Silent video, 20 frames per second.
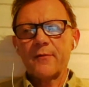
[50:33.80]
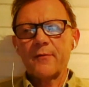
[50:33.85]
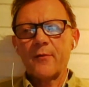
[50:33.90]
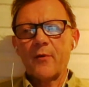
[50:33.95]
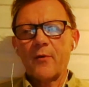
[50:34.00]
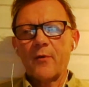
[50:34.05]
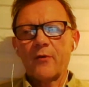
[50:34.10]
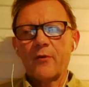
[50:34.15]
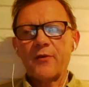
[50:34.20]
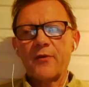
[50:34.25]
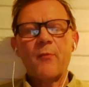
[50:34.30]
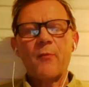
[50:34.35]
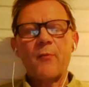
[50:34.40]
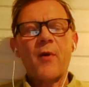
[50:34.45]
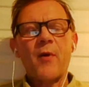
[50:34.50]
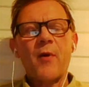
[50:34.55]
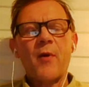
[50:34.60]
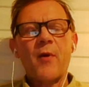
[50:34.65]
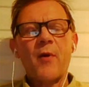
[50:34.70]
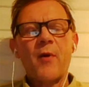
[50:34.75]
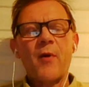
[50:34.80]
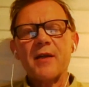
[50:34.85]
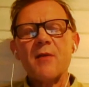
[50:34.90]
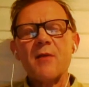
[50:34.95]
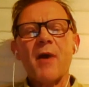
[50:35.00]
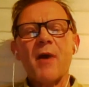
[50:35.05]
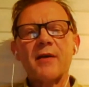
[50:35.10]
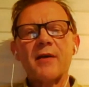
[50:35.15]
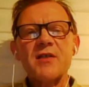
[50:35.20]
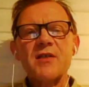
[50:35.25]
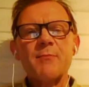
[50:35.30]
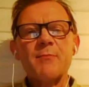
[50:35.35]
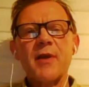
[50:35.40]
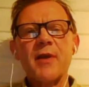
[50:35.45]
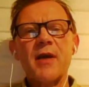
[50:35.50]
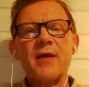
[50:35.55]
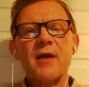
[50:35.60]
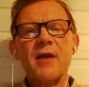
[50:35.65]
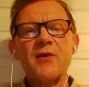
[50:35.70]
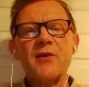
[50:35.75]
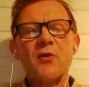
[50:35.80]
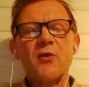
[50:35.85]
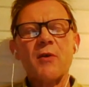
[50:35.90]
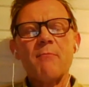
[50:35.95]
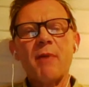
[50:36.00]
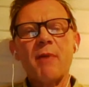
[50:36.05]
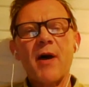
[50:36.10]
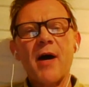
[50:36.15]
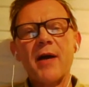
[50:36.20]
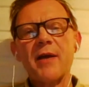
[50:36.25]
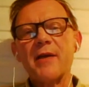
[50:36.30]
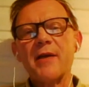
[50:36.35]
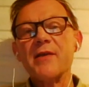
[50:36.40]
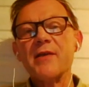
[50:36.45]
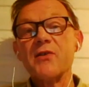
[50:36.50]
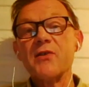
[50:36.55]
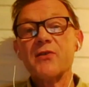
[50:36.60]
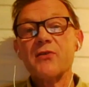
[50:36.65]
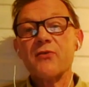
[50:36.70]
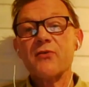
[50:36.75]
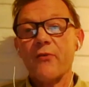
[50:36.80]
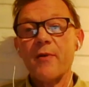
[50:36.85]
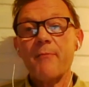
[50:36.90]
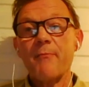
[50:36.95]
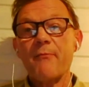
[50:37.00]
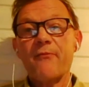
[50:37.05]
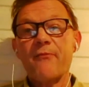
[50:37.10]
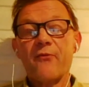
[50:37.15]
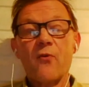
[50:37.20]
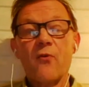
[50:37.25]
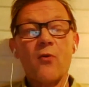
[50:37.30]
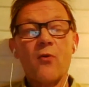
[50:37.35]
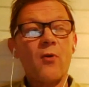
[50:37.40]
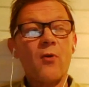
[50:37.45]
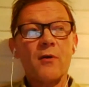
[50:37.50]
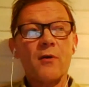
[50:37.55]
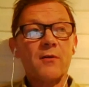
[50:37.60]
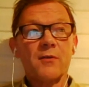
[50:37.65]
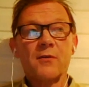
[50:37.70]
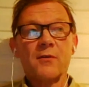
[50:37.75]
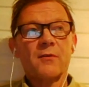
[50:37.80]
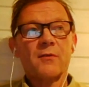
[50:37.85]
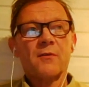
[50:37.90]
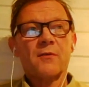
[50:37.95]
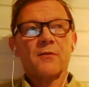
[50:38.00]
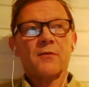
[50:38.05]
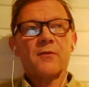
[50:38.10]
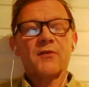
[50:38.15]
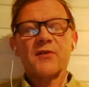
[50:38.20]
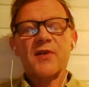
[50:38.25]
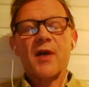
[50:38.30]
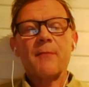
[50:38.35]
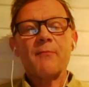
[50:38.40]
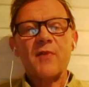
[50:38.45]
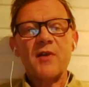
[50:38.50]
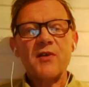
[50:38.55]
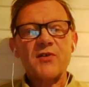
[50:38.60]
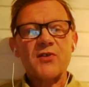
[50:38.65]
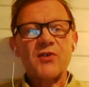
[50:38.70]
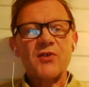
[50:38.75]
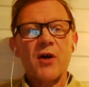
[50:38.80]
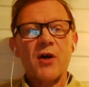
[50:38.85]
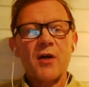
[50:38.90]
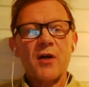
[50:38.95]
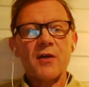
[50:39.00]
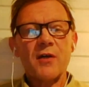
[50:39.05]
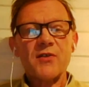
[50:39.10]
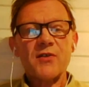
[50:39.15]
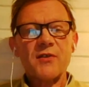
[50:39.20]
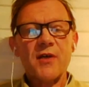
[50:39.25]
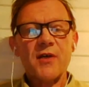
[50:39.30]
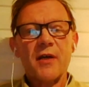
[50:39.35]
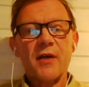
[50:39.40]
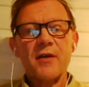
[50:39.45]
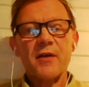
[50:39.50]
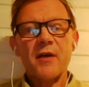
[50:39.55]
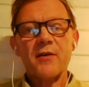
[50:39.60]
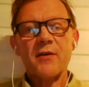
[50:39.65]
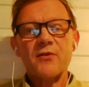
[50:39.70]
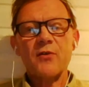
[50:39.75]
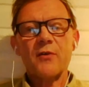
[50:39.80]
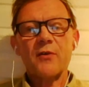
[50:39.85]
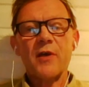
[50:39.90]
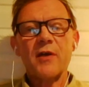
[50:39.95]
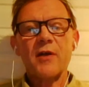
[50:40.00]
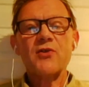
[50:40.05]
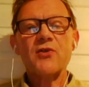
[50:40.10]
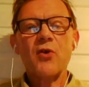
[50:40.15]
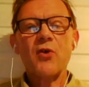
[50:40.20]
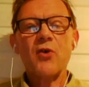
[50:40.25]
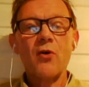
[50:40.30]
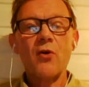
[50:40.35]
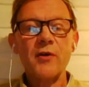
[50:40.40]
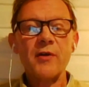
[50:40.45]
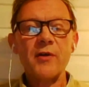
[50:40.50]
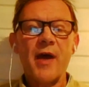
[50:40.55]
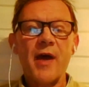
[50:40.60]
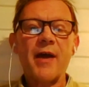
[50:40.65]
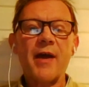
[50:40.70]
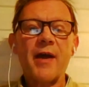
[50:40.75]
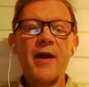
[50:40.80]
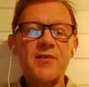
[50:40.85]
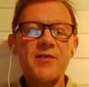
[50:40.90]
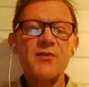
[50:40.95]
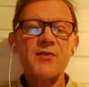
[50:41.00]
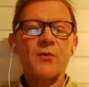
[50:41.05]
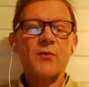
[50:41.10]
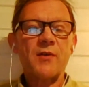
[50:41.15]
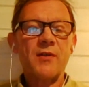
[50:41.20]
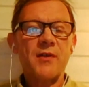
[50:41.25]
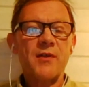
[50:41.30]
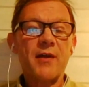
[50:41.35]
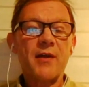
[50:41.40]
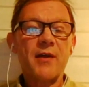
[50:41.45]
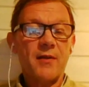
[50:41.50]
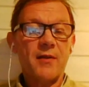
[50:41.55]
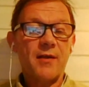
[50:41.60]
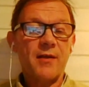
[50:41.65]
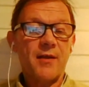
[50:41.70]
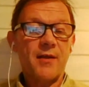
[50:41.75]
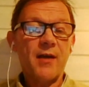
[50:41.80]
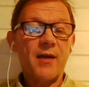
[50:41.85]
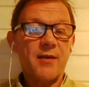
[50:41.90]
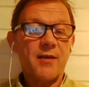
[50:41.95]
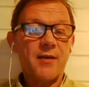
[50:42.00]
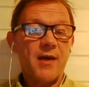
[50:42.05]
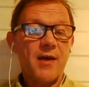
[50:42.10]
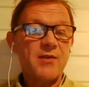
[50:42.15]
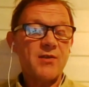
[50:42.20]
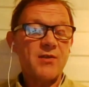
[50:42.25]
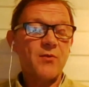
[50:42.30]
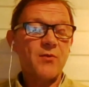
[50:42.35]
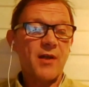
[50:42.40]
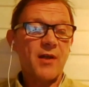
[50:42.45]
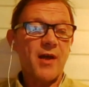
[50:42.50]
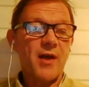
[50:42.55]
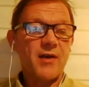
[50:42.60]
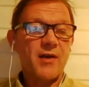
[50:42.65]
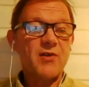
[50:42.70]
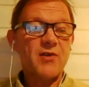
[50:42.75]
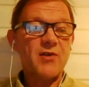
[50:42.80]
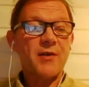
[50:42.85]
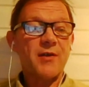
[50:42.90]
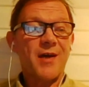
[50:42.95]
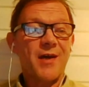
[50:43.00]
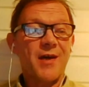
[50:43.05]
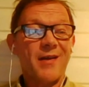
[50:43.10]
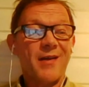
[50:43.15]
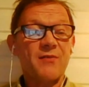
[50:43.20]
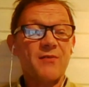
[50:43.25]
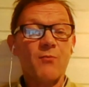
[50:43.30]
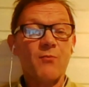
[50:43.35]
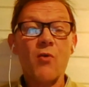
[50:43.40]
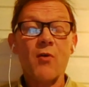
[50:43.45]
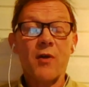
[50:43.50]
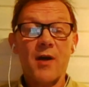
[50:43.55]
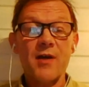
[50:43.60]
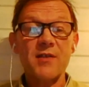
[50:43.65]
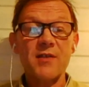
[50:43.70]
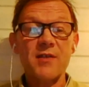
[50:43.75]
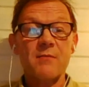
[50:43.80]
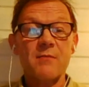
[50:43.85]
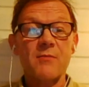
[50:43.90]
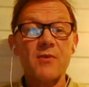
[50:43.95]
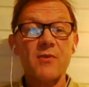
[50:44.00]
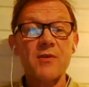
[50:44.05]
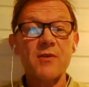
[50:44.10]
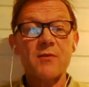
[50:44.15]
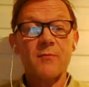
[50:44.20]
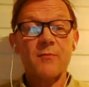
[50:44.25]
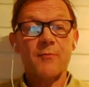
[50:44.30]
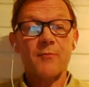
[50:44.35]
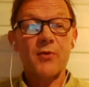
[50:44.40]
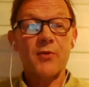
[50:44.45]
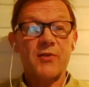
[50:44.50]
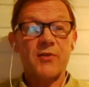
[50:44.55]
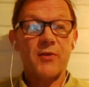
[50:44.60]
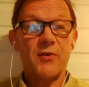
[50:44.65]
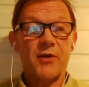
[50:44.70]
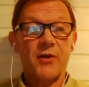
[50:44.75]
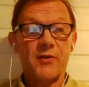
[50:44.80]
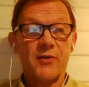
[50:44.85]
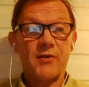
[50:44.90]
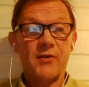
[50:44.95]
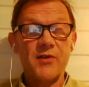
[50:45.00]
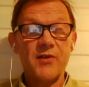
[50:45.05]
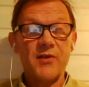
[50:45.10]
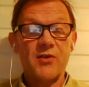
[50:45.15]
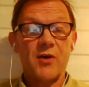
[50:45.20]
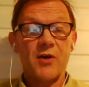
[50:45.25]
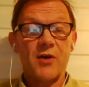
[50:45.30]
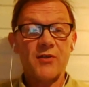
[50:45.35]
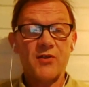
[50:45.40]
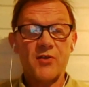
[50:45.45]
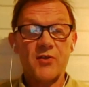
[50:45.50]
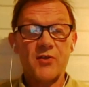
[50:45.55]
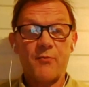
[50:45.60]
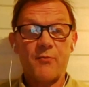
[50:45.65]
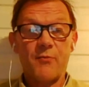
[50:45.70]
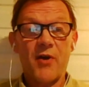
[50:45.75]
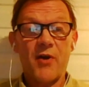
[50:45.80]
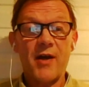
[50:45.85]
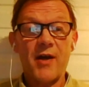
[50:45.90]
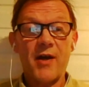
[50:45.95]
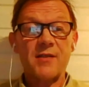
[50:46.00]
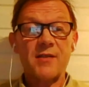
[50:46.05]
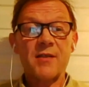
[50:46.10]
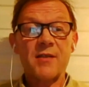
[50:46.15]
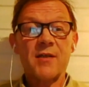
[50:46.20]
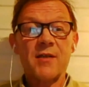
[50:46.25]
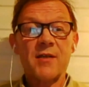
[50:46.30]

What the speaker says: on their website they might display that you can buy this trip for some discharge, and you can join that. So in that case you can actually get more customers, but at a discharge price.